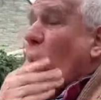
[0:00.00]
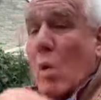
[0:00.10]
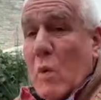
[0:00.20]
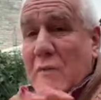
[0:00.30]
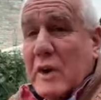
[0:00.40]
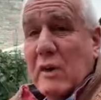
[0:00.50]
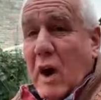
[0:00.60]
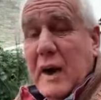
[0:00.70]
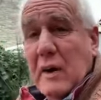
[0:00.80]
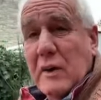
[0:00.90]
Whether you
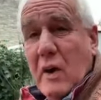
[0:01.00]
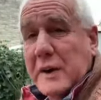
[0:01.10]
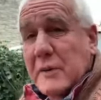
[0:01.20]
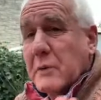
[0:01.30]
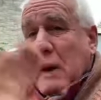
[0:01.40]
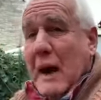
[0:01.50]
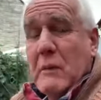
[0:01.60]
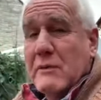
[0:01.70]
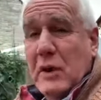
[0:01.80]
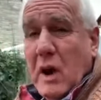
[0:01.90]
like it or not, it doesn't matter
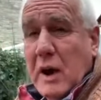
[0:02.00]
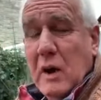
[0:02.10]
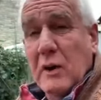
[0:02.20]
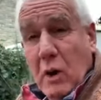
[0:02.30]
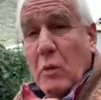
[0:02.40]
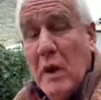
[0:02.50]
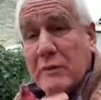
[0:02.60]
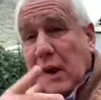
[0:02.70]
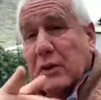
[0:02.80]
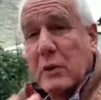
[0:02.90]
whether you like it or not. We've
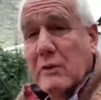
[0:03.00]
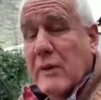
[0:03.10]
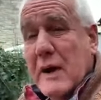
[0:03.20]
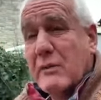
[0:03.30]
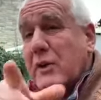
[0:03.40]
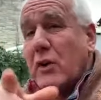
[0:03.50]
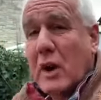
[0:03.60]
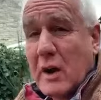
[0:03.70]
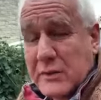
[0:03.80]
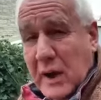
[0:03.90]
done you a favour and you
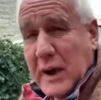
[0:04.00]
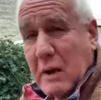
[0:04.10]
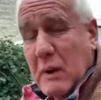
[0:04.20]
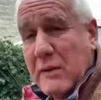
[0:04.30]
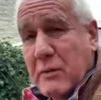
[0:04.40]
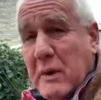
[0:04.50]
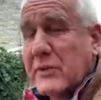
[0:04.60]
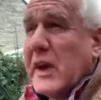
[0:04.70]
can't take that away from us.